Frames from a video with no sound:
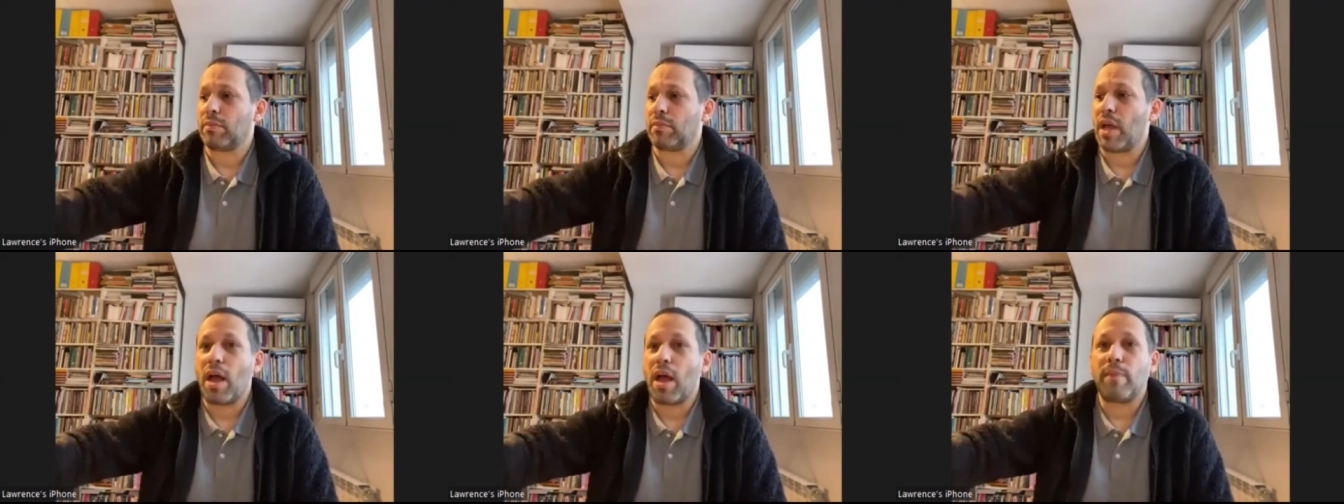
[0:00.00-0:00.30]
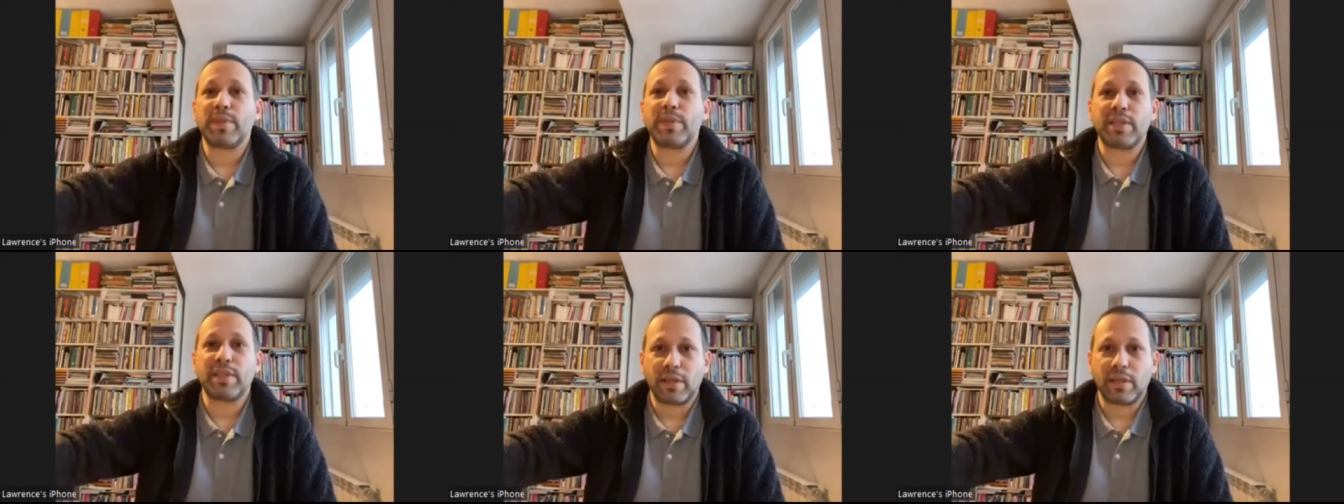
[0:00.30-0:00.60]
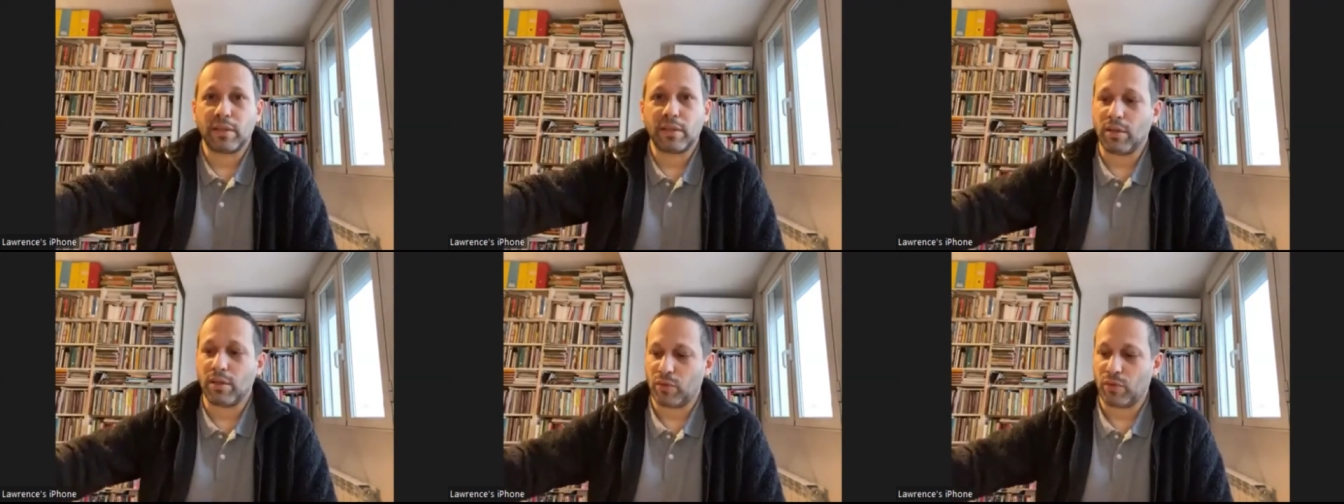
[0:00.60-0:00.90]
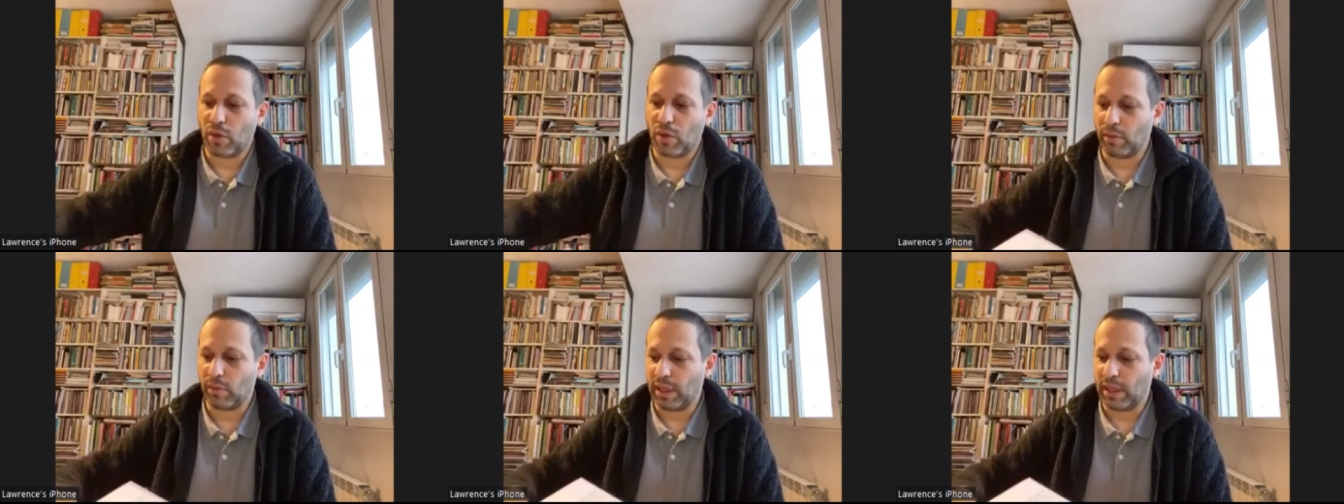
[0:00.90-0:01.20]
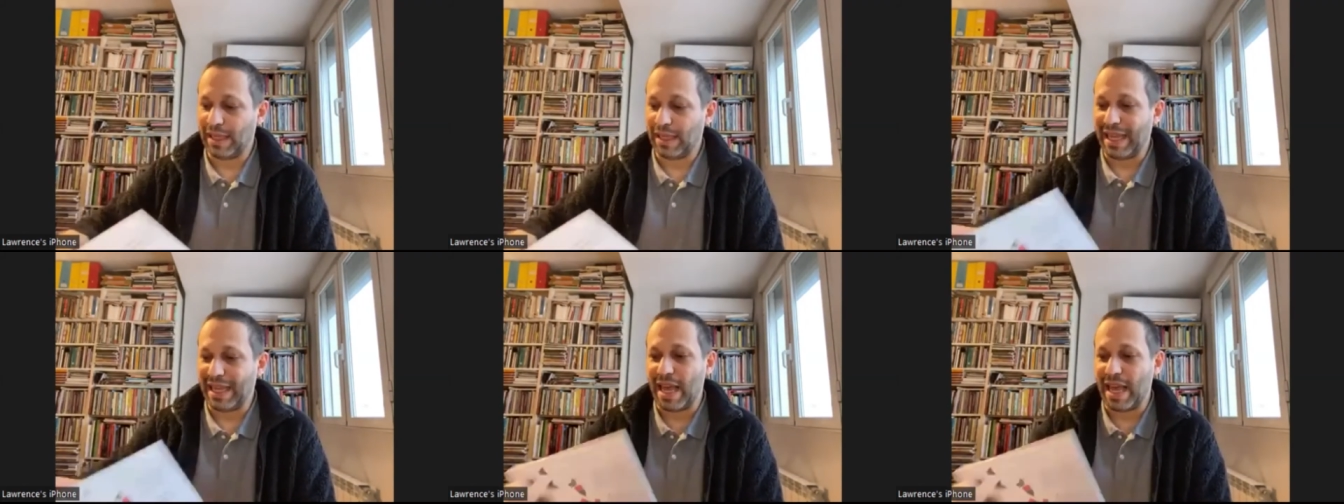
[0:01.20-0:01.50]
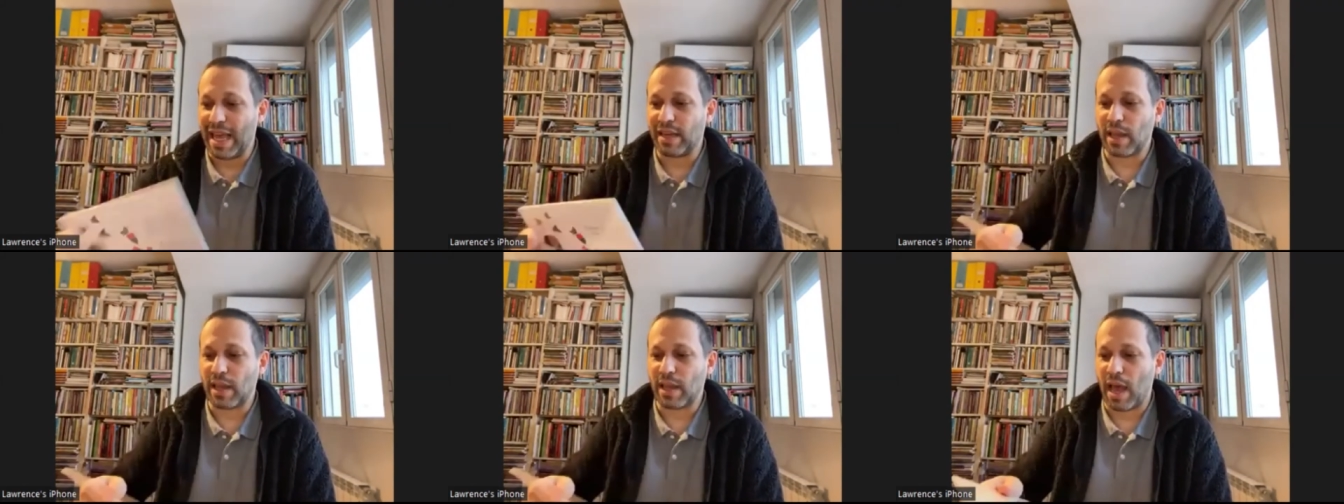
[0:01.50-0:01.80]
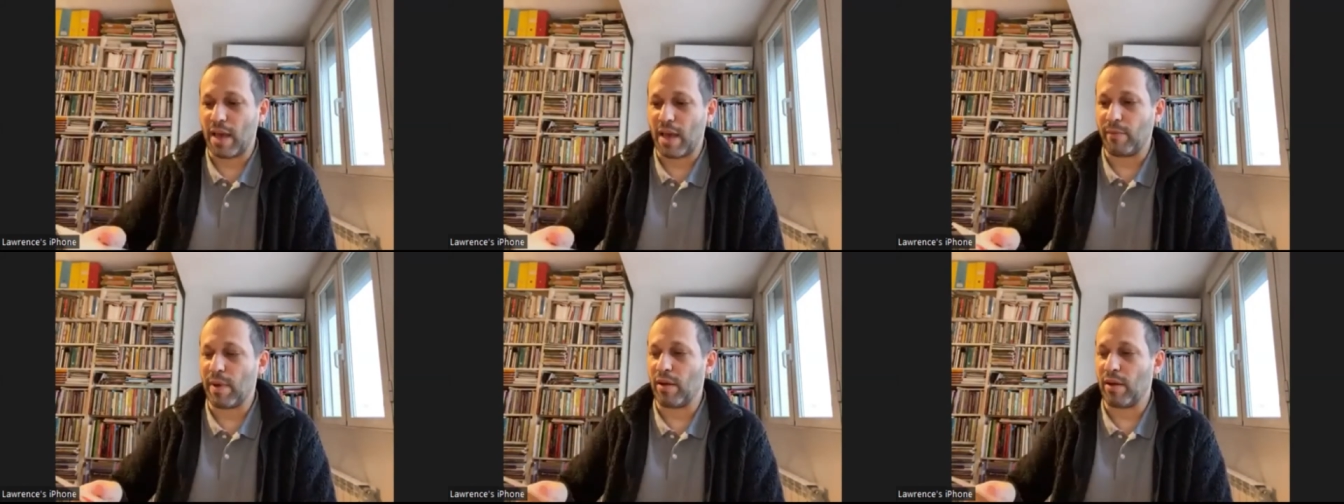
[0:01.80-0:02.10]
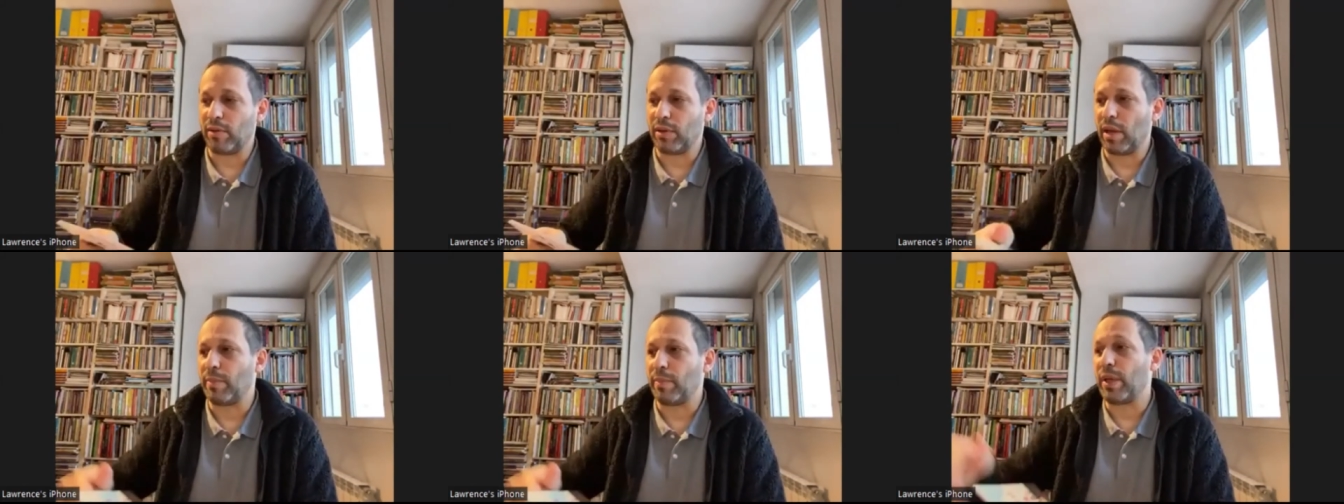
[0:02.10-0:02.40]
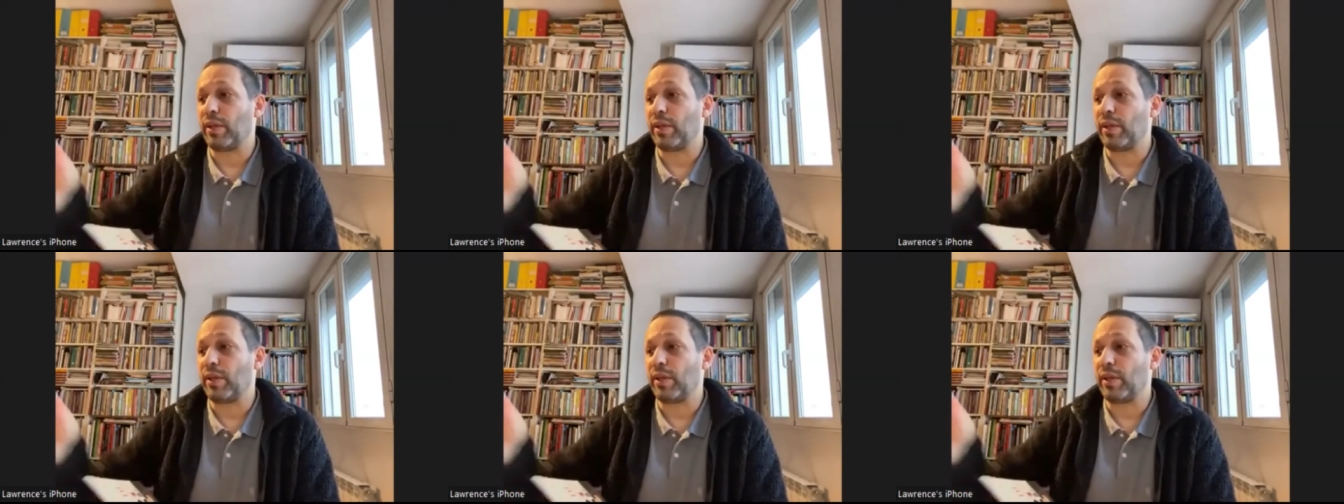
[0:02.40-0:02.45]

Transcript: obstacle. So in the end, I wound up,